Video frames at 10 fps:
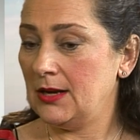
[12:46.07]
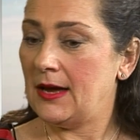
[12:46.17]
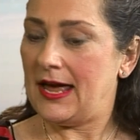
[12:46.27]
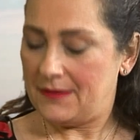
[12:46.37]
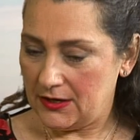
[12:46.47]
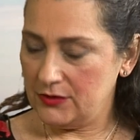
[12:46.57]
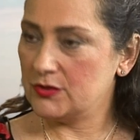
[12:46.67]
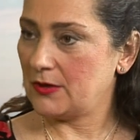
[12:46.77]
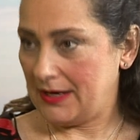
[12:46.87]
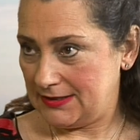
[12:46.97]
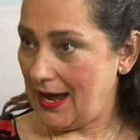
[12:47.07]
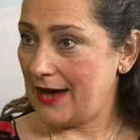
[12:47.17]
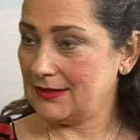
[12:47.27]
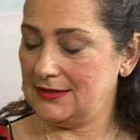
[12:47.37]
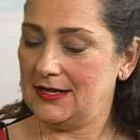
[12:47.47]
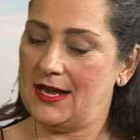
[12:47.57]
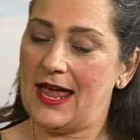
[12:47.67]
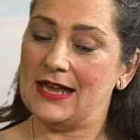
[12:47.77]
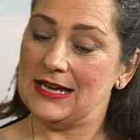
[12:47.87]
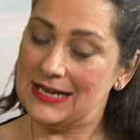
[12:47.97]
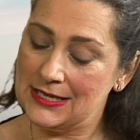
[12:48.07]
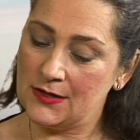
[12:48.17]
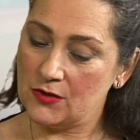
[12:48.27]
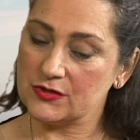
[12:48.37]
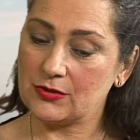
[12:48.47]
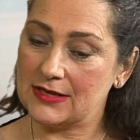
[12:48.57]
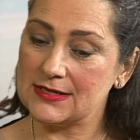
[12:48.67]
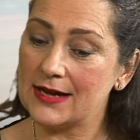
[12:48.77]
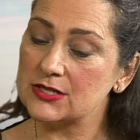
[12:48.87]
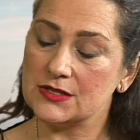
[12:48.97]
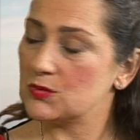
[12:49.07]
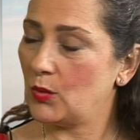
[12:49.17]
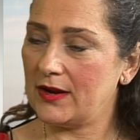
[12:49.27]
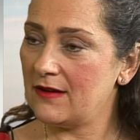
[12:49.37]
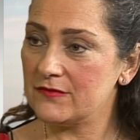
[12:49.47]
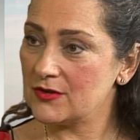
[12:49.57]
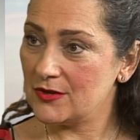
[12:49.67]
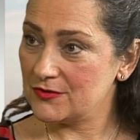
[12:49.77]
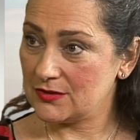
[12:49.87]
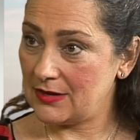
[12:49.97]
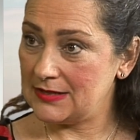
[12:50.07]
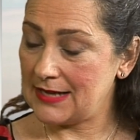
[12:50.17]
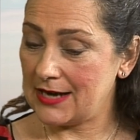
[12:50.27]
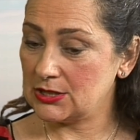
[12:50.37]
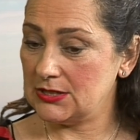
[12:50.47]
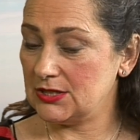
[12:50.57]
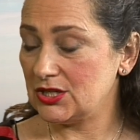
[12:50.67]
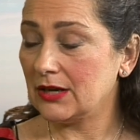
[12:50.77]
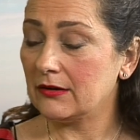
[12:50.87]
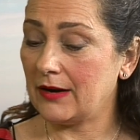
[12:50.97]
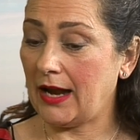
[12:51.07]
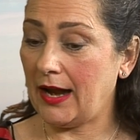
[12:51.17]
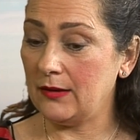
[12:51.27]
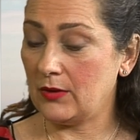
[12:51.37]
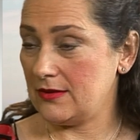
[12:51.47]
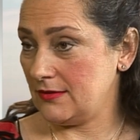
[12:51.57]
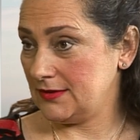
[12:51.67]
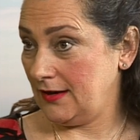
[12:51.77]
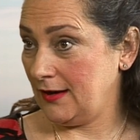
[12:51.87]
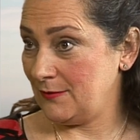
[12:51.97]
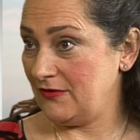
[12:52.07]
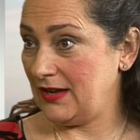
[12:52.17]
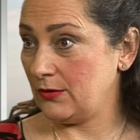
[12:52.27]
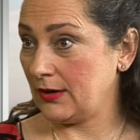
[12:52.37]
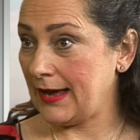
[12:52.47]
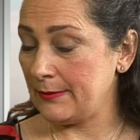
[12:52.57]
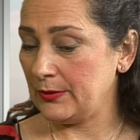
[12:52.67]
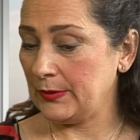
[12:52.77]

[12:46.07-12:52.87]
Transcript: and then you transact. And in those transactions, whatever those transactions generate, whether it's an income event or a capital